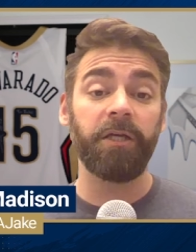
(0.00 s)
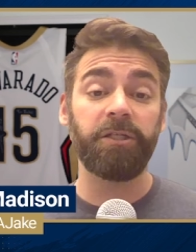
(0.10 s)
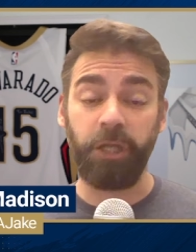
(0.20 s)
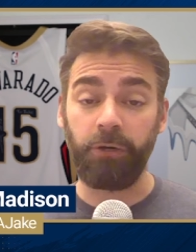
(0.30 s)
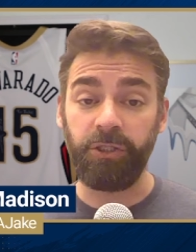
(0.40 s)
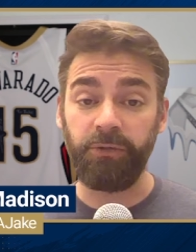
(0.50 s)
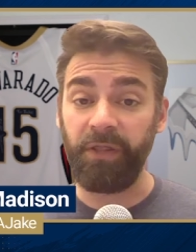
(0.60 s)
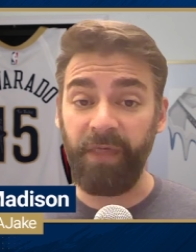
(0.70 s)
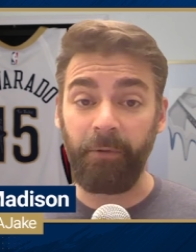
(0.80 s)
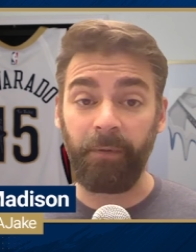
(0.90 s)
showed you
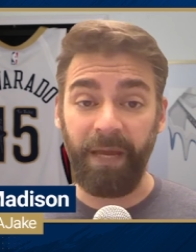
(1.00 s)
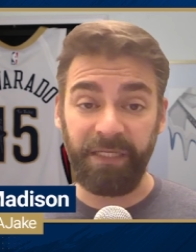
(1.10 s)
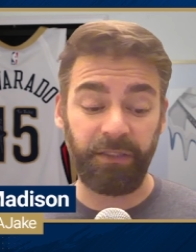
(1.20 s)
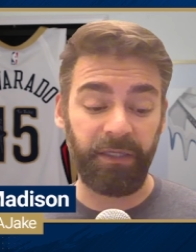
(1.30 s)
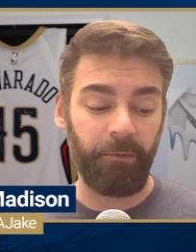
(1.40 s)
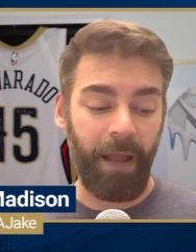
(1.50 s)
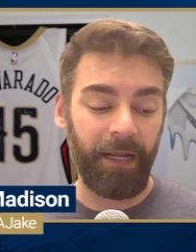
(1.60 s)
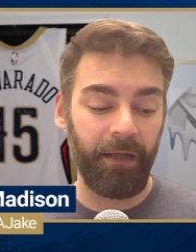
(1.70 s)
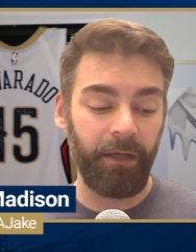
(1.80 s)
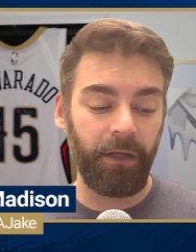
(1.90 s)
that they were mentally ready.